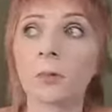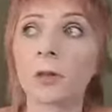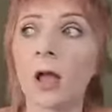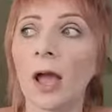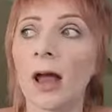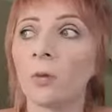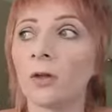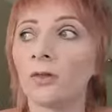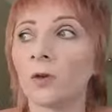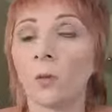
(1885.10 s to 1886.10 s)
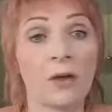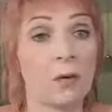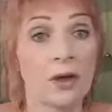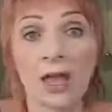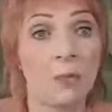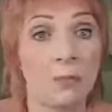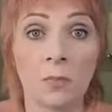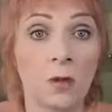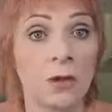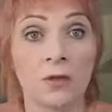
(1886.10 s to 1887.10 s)
And so without him,
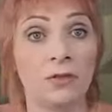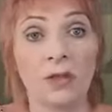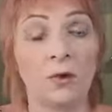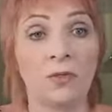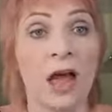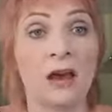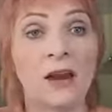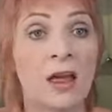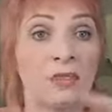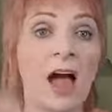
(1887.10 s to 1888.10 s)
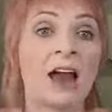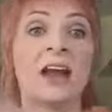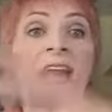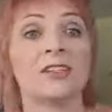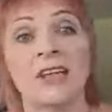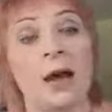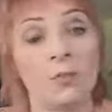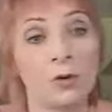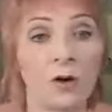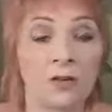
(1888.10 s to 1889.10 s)
that next step
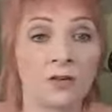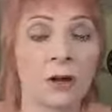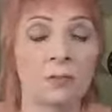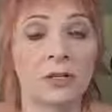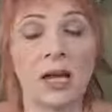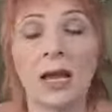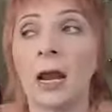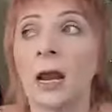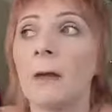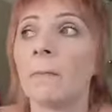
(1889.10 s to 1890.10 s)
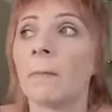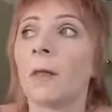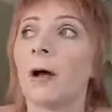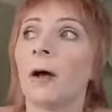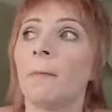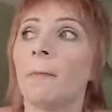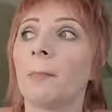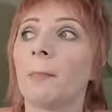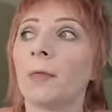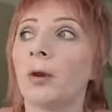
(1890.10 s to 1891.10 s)
would not have come to light.
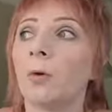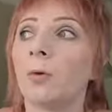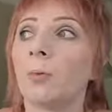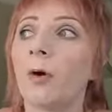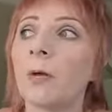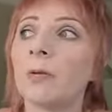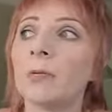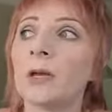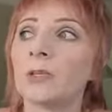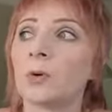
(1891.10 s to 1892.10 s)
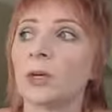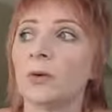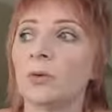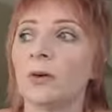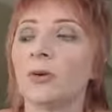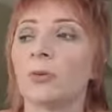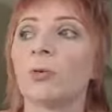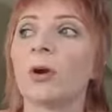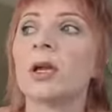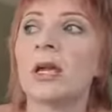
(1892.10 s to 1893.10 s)
The problem is if you're
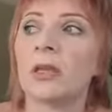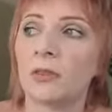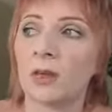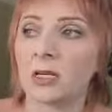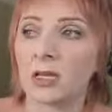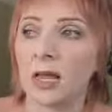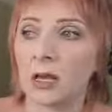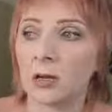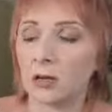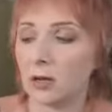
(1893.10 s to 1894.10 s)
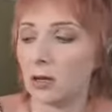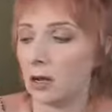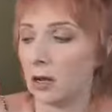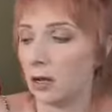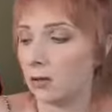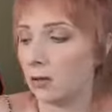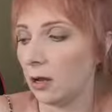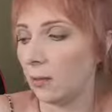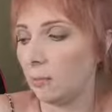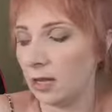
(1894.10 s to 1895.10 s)
bringing in things like
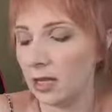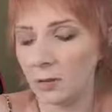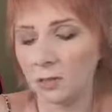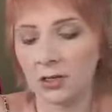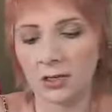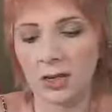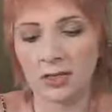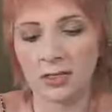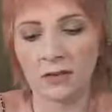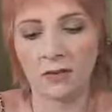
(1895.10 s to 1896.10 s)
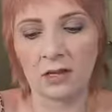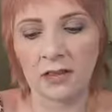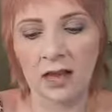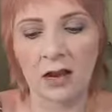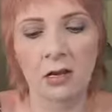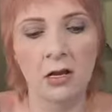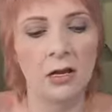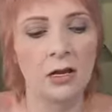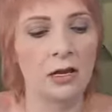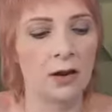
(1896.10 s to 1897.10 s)
mediums and stuff like that,
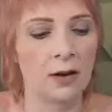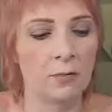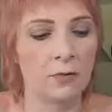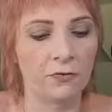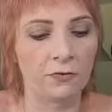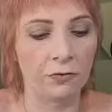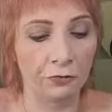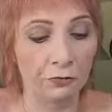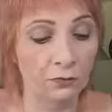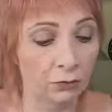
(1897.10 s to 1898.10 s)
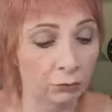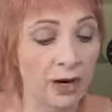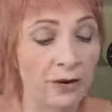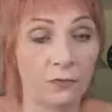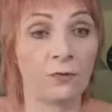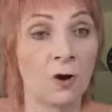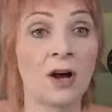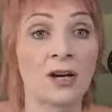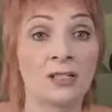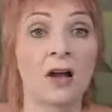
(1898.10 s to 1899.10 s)
the rate of
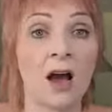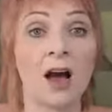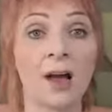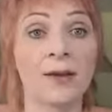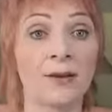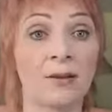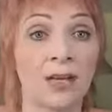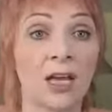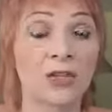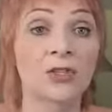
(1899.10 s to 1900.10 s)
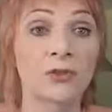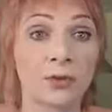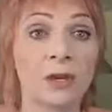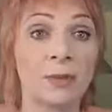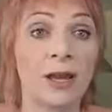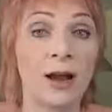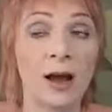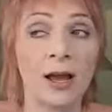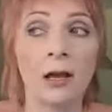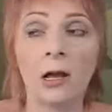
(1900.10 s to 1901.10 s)
fraud is high, like extremely
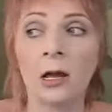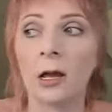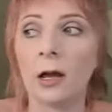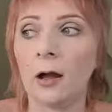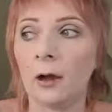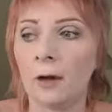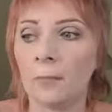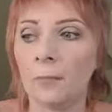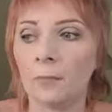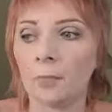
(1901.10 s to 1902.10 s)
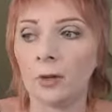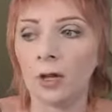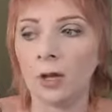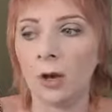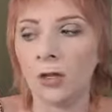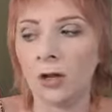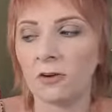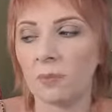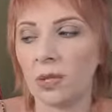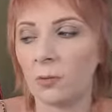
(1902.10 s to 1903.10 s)
high. A lot
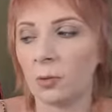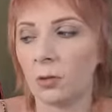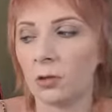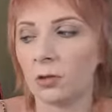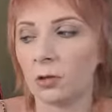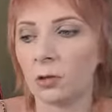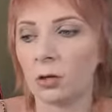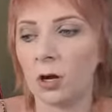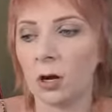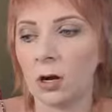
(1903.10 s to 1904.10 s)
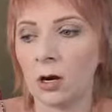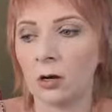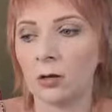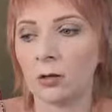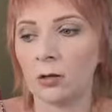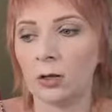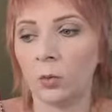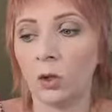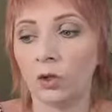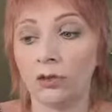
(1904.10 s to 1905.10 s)
of people
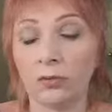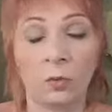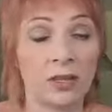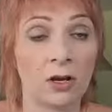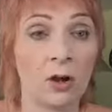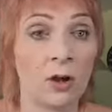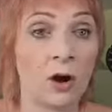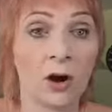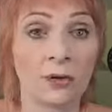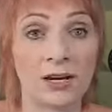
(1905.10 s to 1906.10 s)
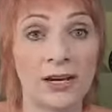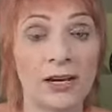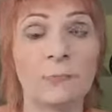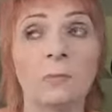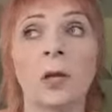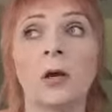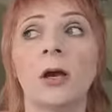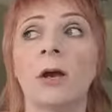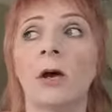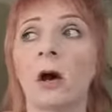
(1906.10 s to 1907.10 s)
will do what they call a hot reading,
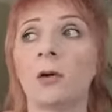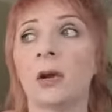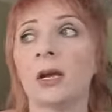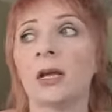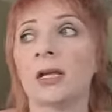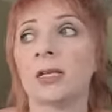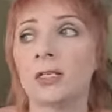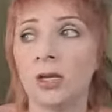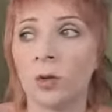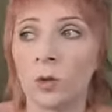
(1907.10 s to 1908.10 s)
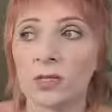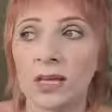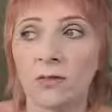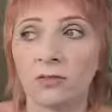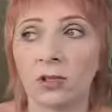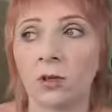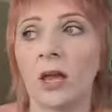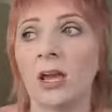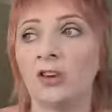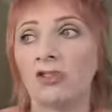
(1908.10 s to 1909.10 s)
and a hot reading is, once they have the
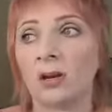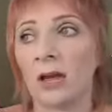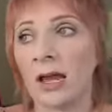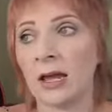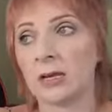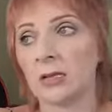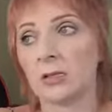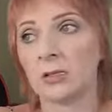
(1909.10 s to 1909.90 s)
location and